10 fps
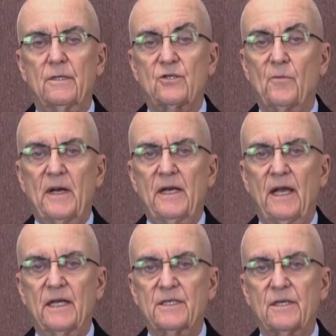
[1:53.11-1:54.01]
So men
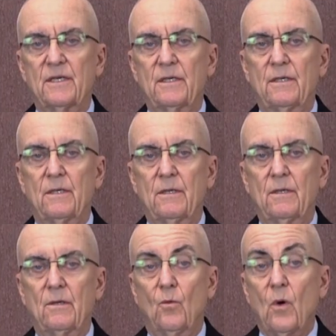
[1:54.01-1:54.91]
ask,
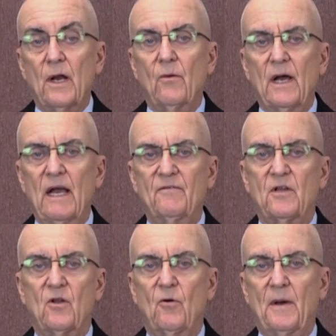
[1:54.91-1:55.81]
why do I have to
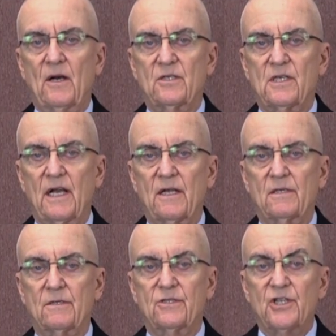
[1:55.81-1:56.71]
know about her
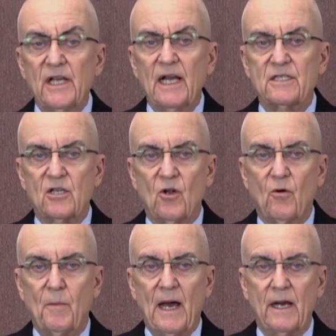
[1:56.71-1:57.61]
cycle? She has to know
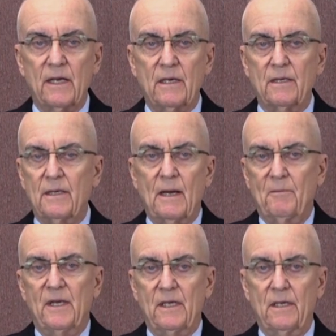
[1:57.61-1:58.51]
about it. Not
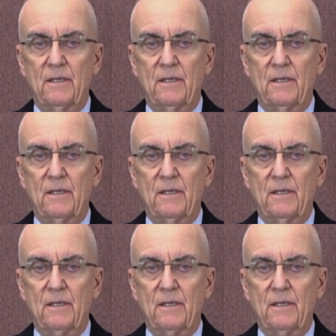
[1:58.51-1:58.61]
me.